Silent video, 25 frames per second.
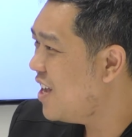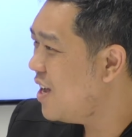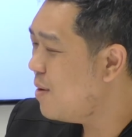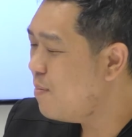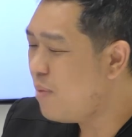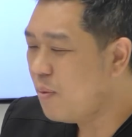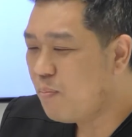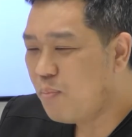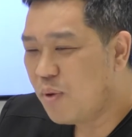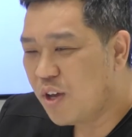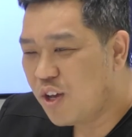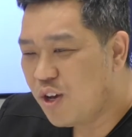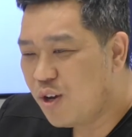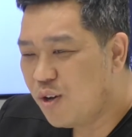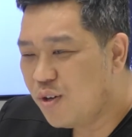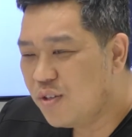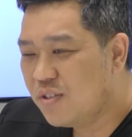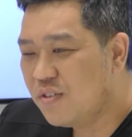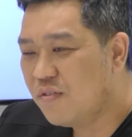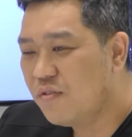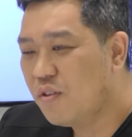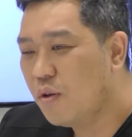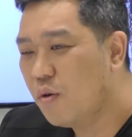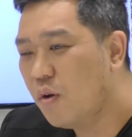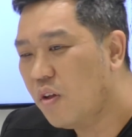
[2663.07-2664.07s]
But because
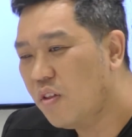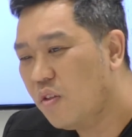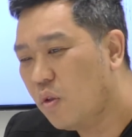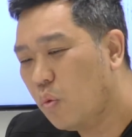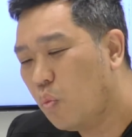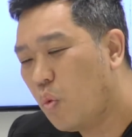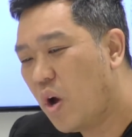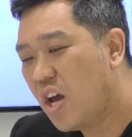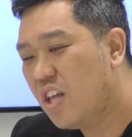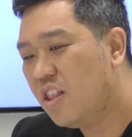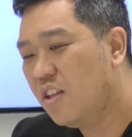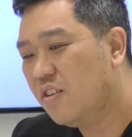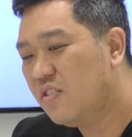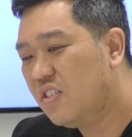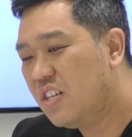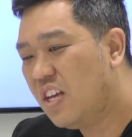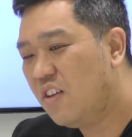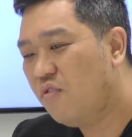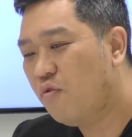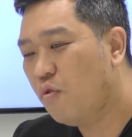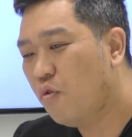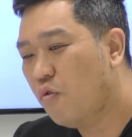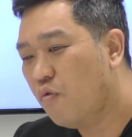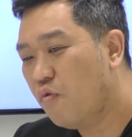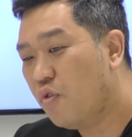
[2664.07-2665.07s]
of the way the
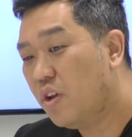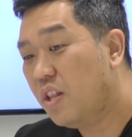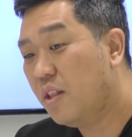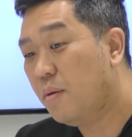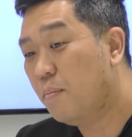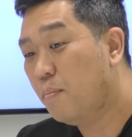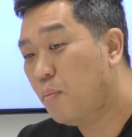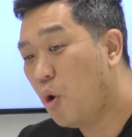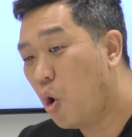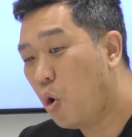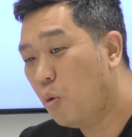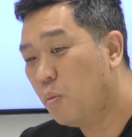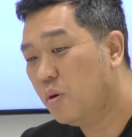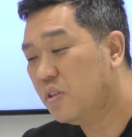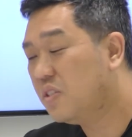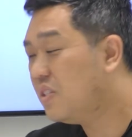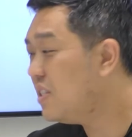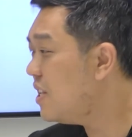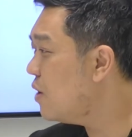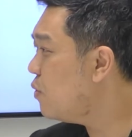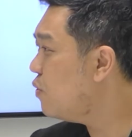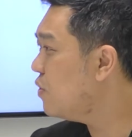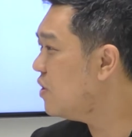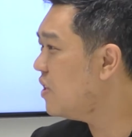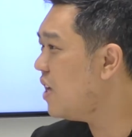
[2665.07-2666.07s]
teeth were really bulbous,
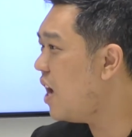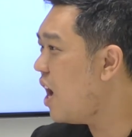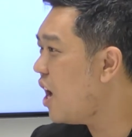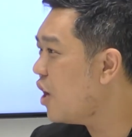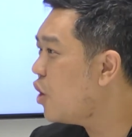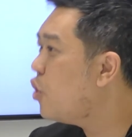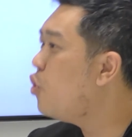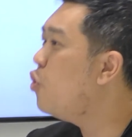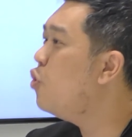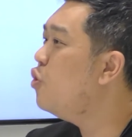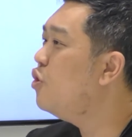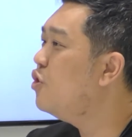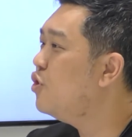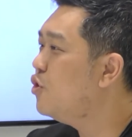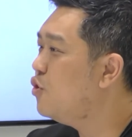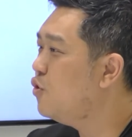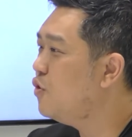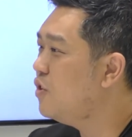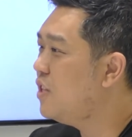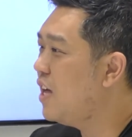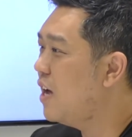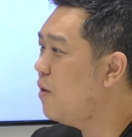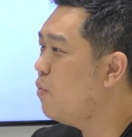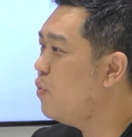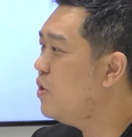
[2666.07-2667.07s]
I couldn't do
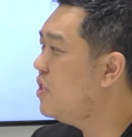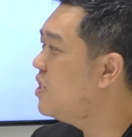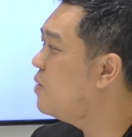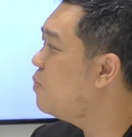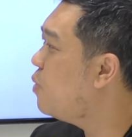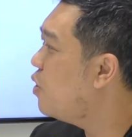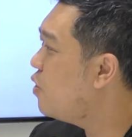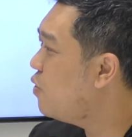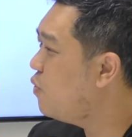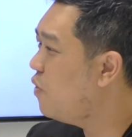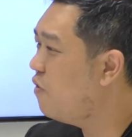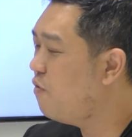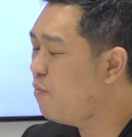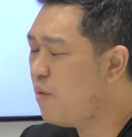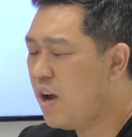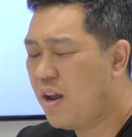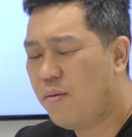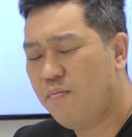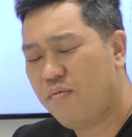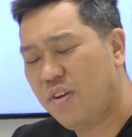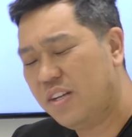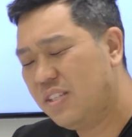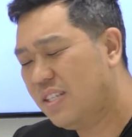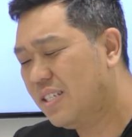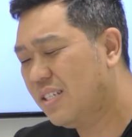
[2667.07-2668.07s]
that. We spoke with Brad.
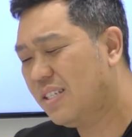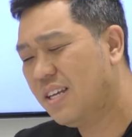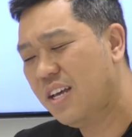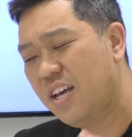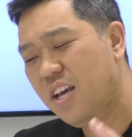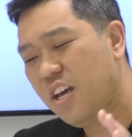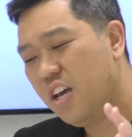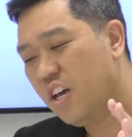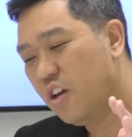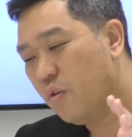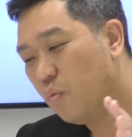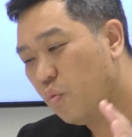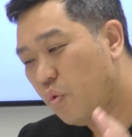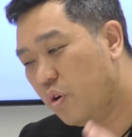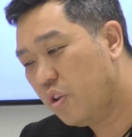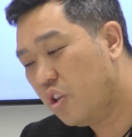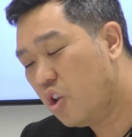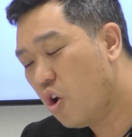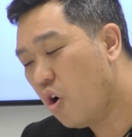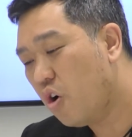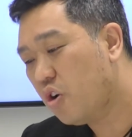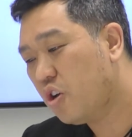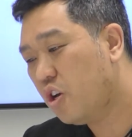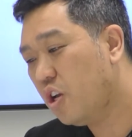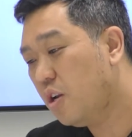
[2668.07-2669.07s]
Brad says, we're
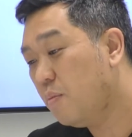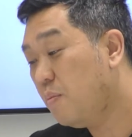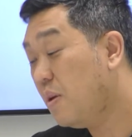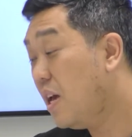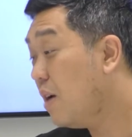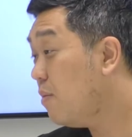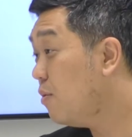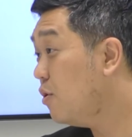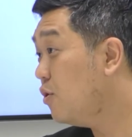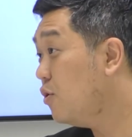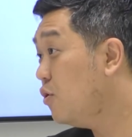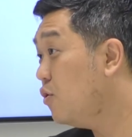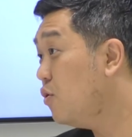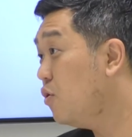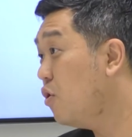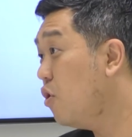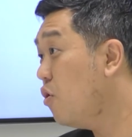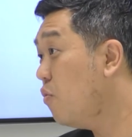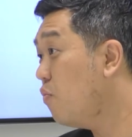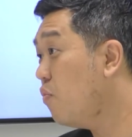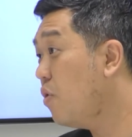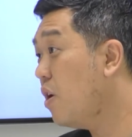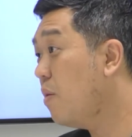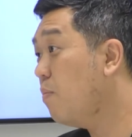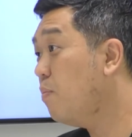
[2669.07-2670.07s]
not going to be able to do no
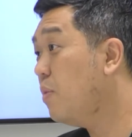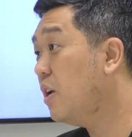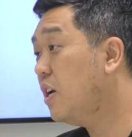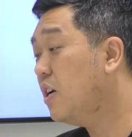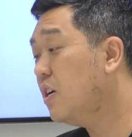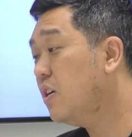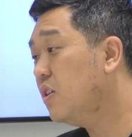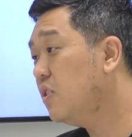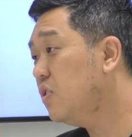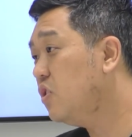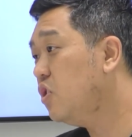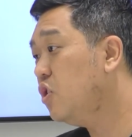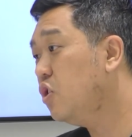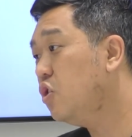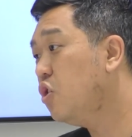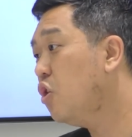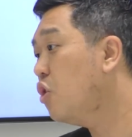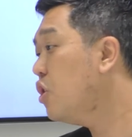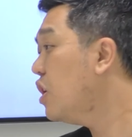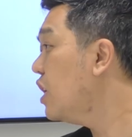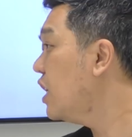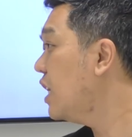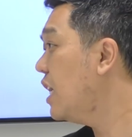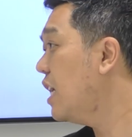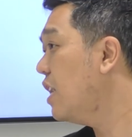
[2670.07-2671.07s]
prep because you're not
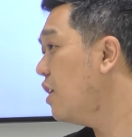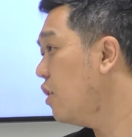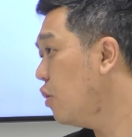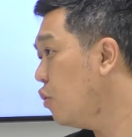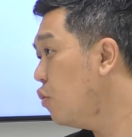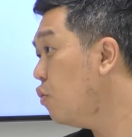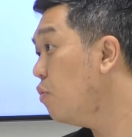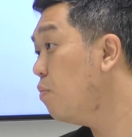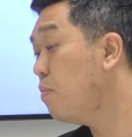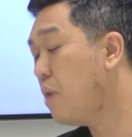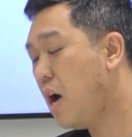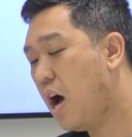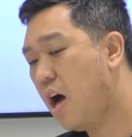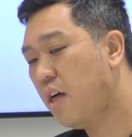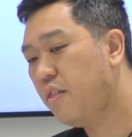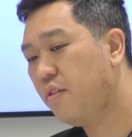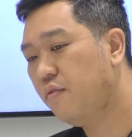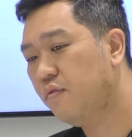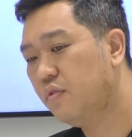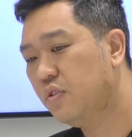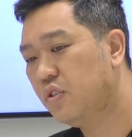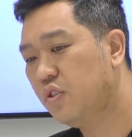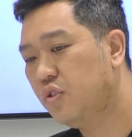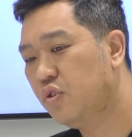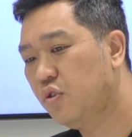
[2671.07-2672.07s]
going to get a good path of
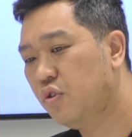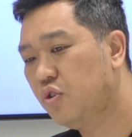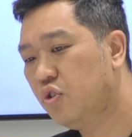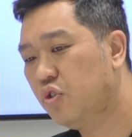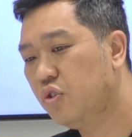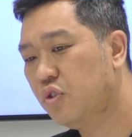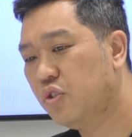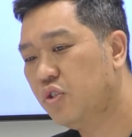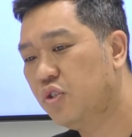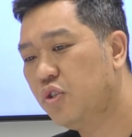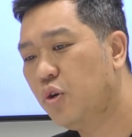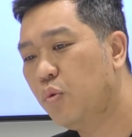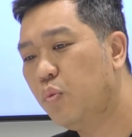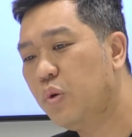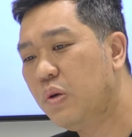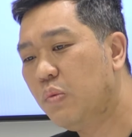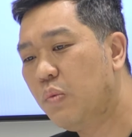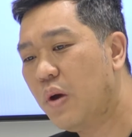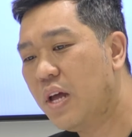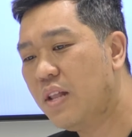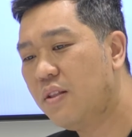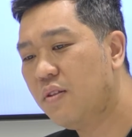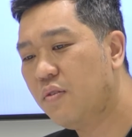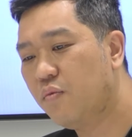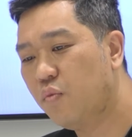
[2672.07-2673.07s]
insertion. So we
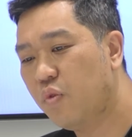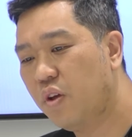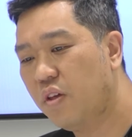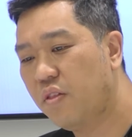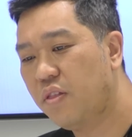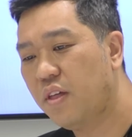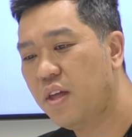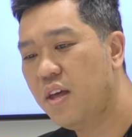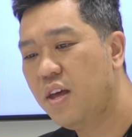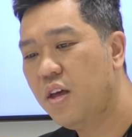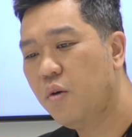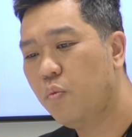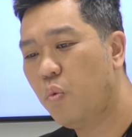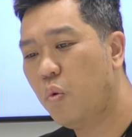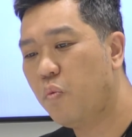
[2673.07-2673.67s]
went with what we